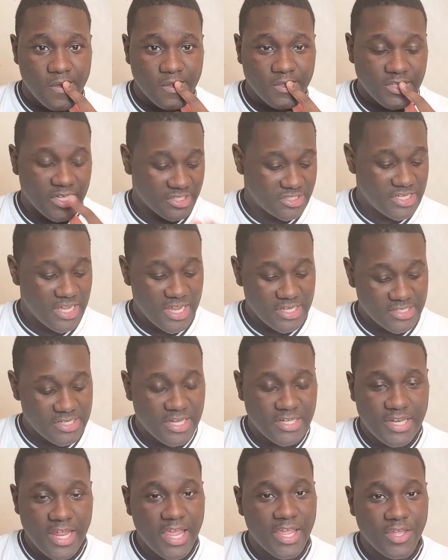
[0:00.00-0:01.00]
The test
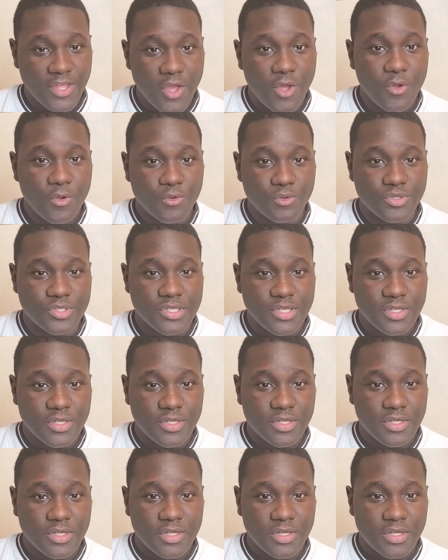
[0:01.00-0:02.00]
that they use,
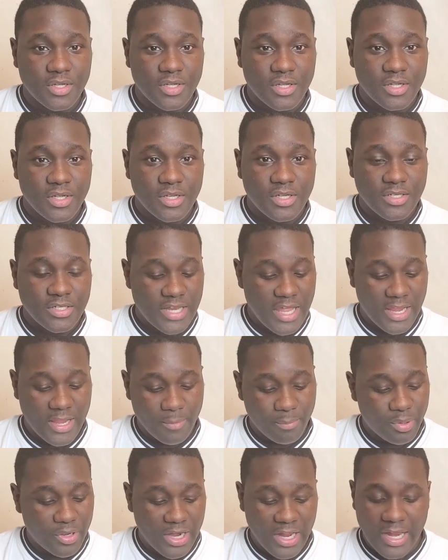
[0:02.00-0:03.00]
they can
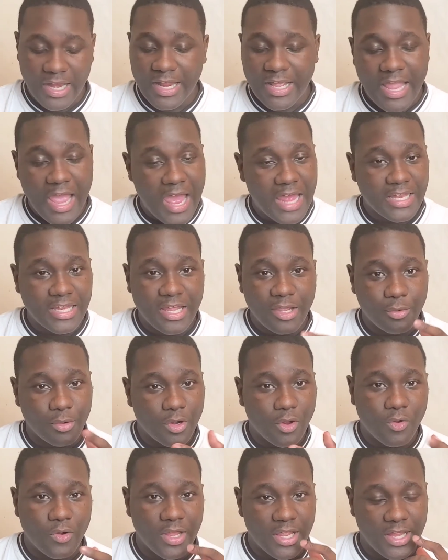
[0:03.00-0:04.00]
put any kind of liquid
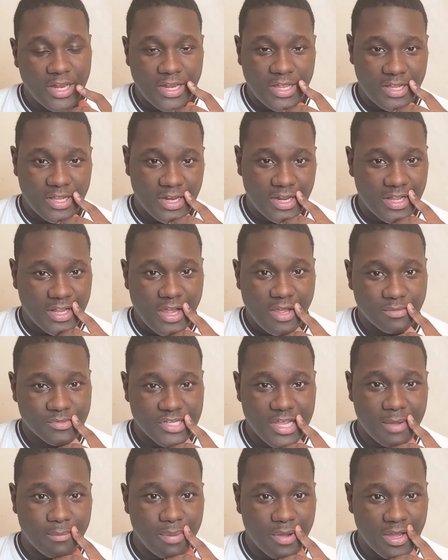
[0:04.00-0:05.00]
on it and it comes
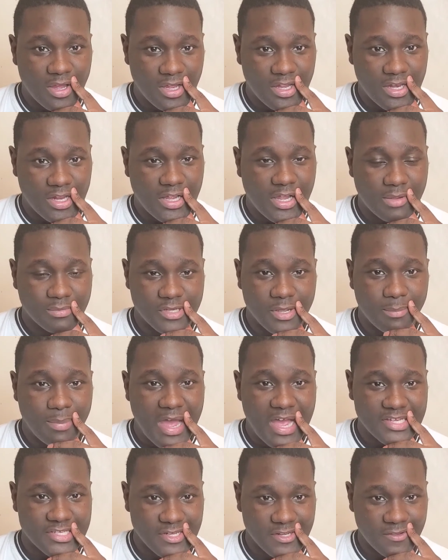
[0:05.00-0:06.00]
up
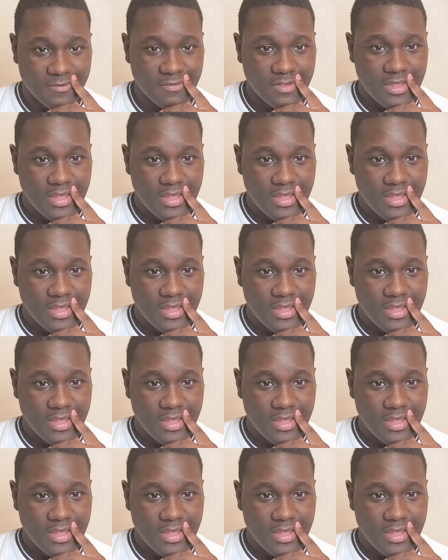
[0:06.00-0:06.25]
positive.